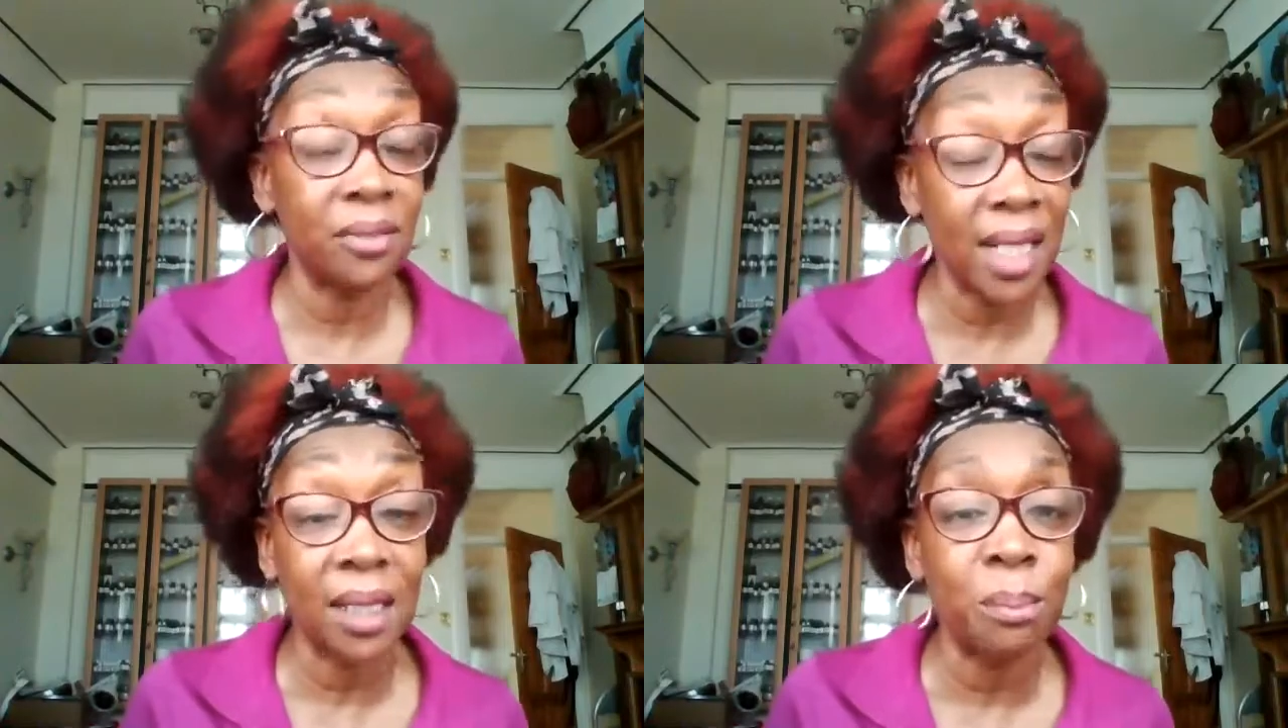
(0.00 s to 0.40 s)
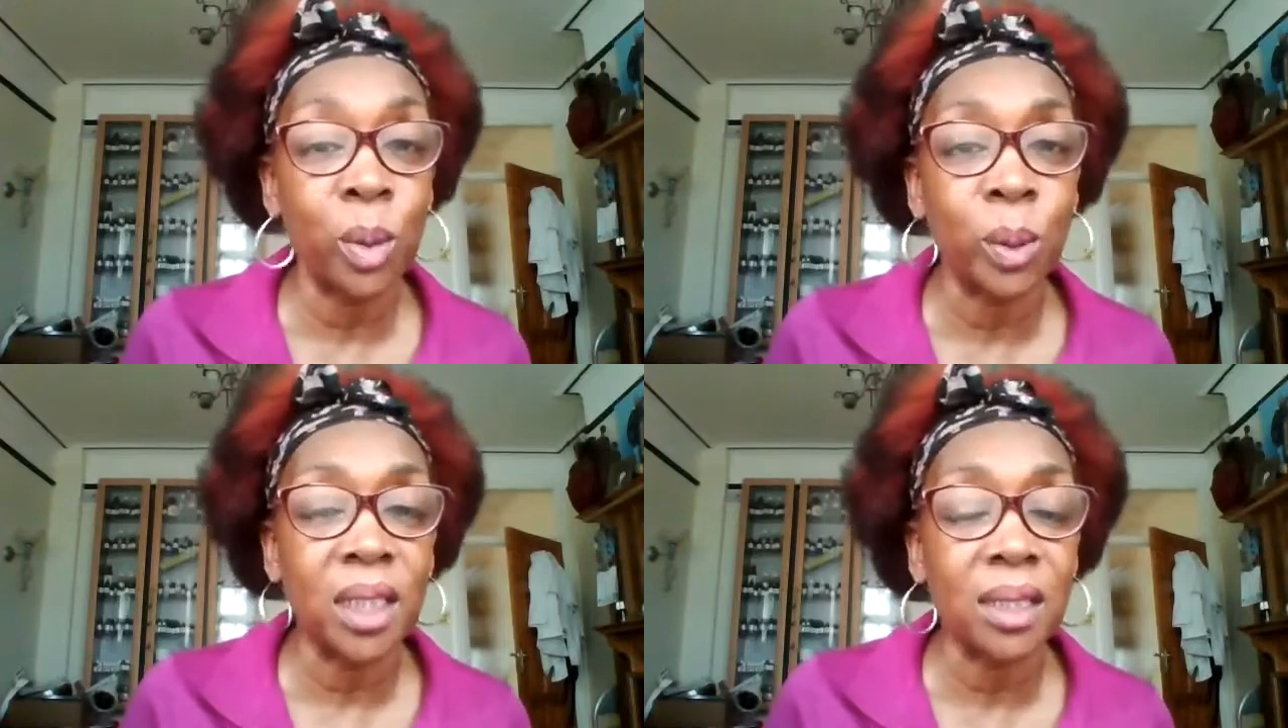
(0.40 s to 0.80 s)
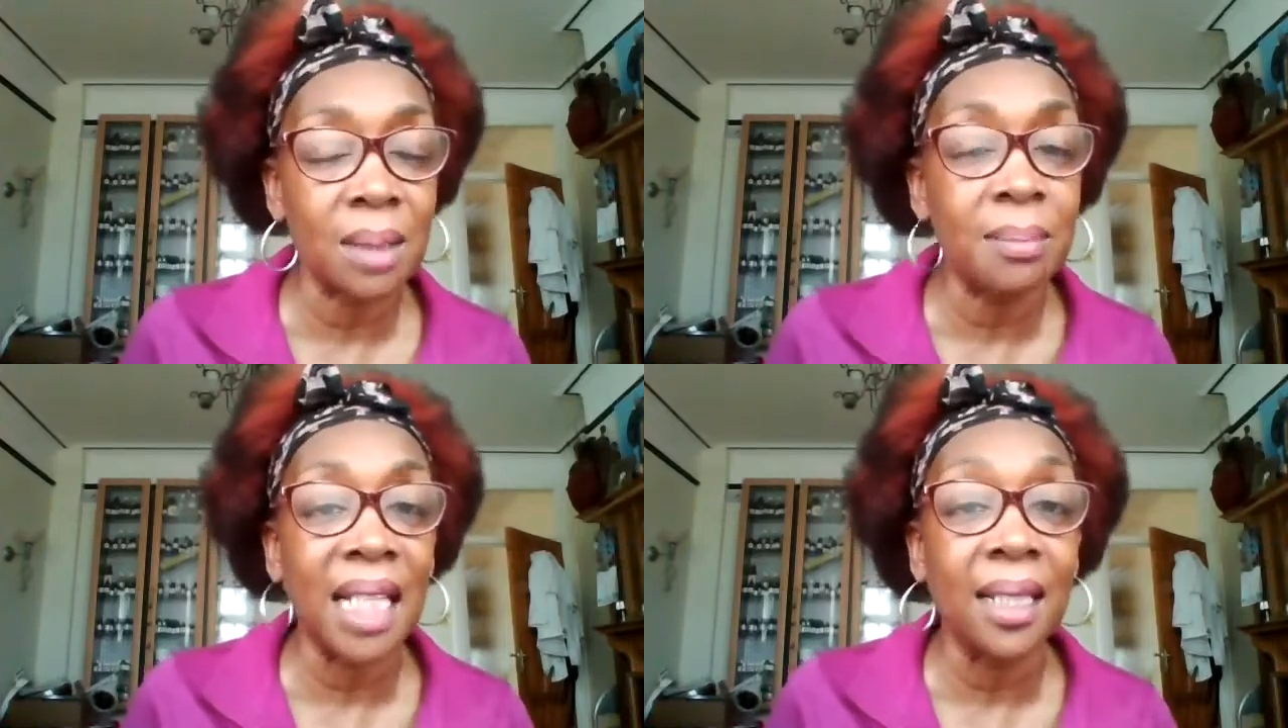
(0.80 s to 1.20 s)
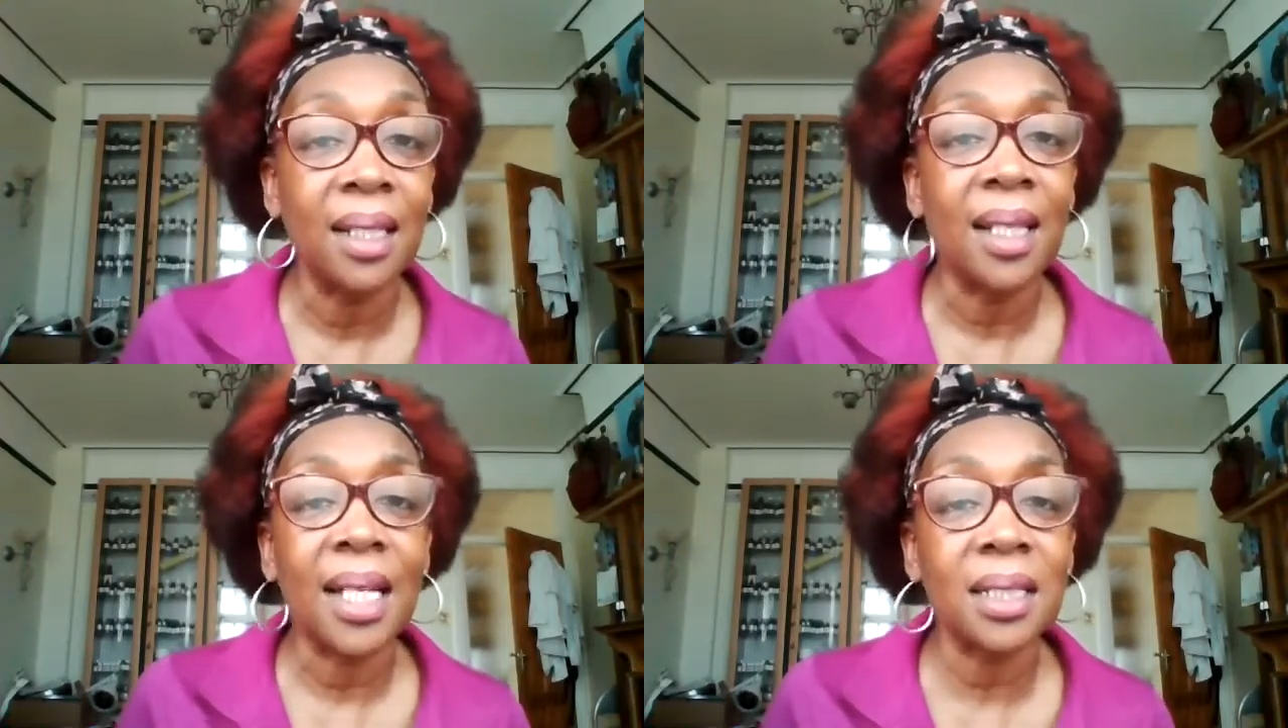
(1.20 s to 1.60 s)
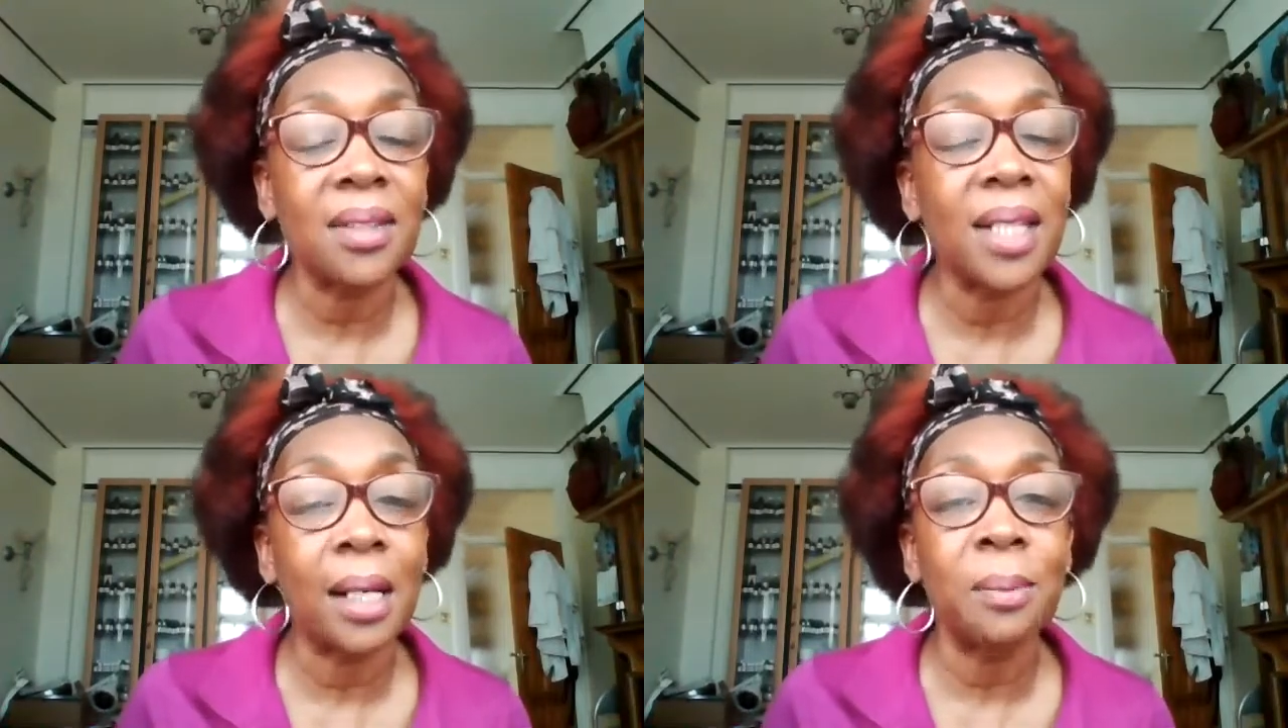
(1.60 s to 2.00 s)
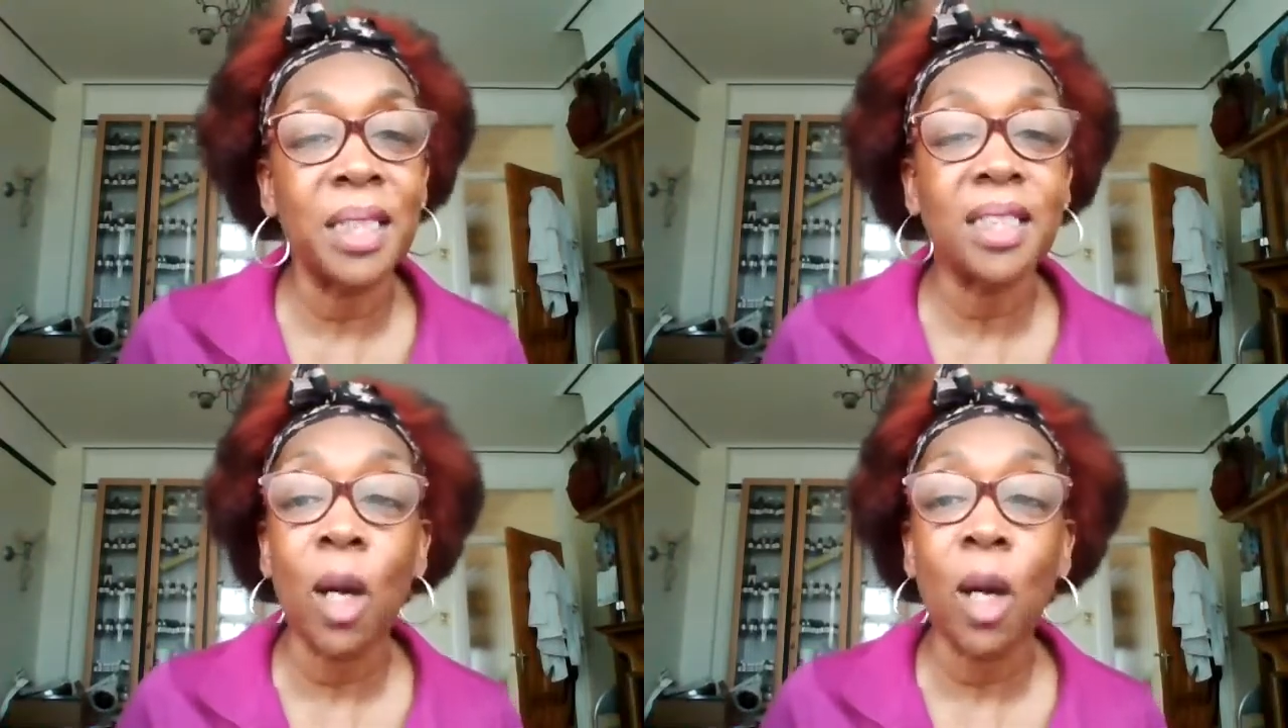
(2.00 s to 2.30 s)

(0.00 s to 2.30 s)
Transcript: really important to me as a therapist.